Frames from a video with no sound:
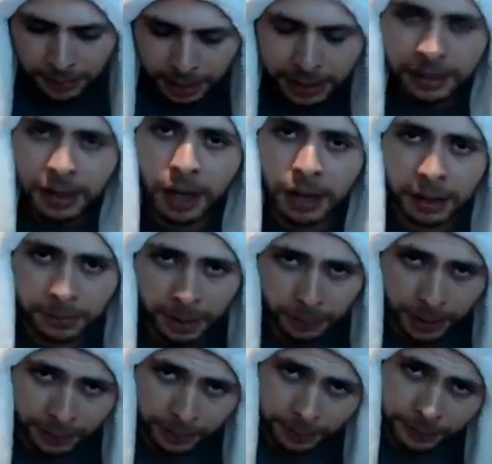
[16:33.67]
and talking about
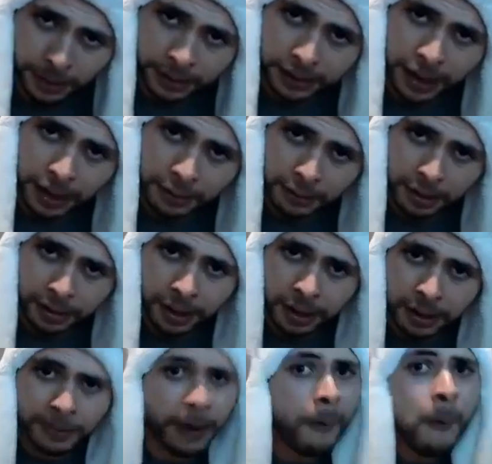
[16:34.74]
whatever the fuck that I want to talk about.